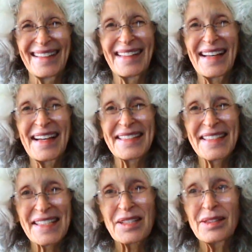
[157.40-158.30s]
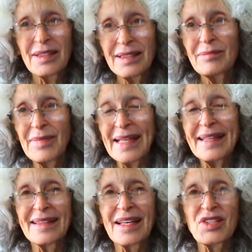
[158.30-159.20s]
that's
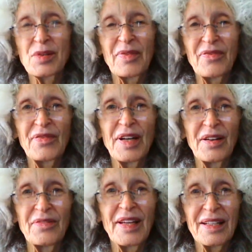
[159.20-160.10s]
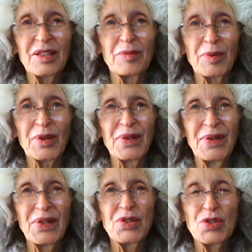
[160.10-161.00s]
making that gym
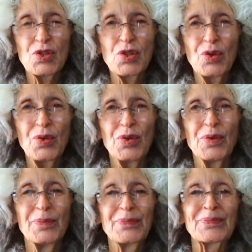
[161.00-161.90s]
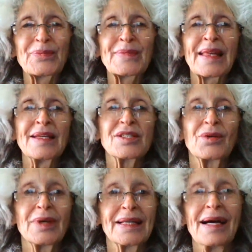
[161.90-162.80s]
available to you.
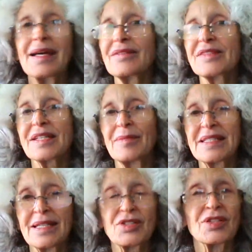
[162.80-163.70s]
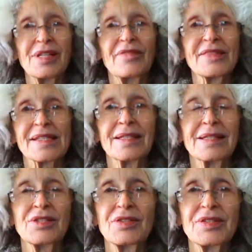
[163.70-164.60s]
So, and I have some attention
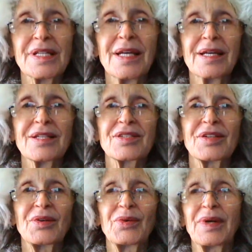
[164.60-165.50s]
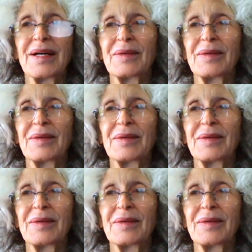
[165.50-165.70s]
deficit issues. So